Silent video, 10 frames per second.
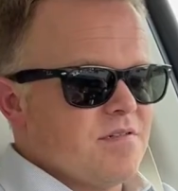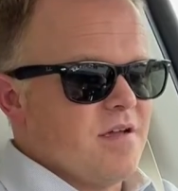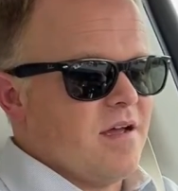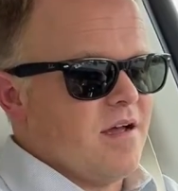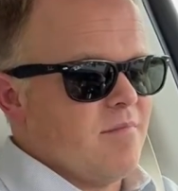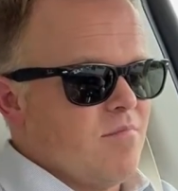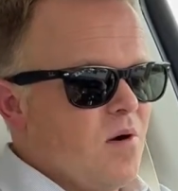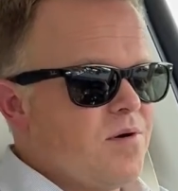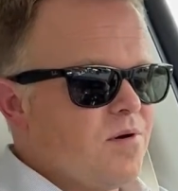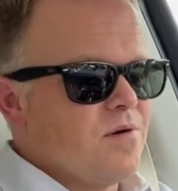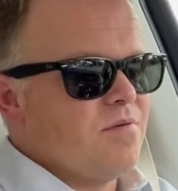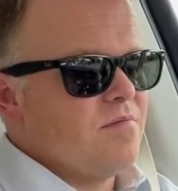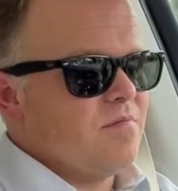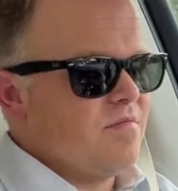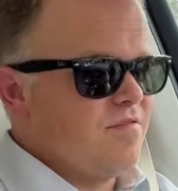motor
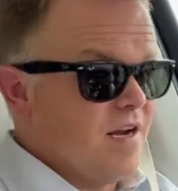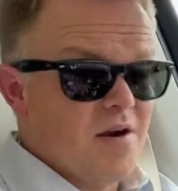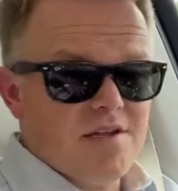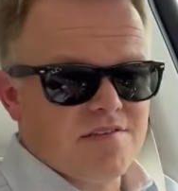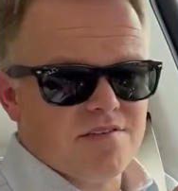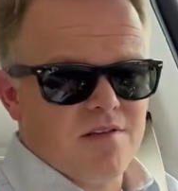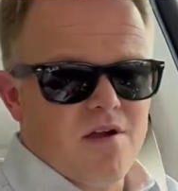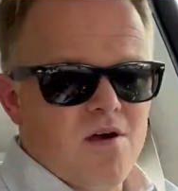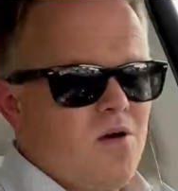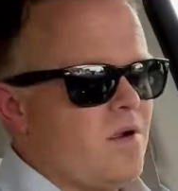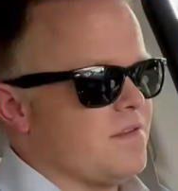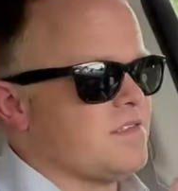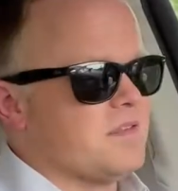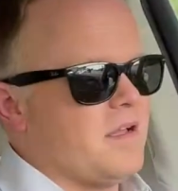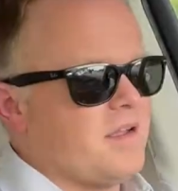very slow and
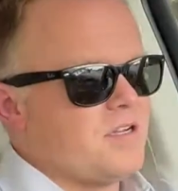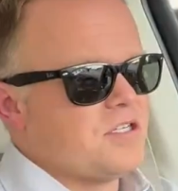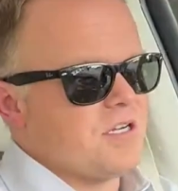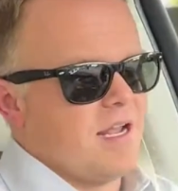sluggish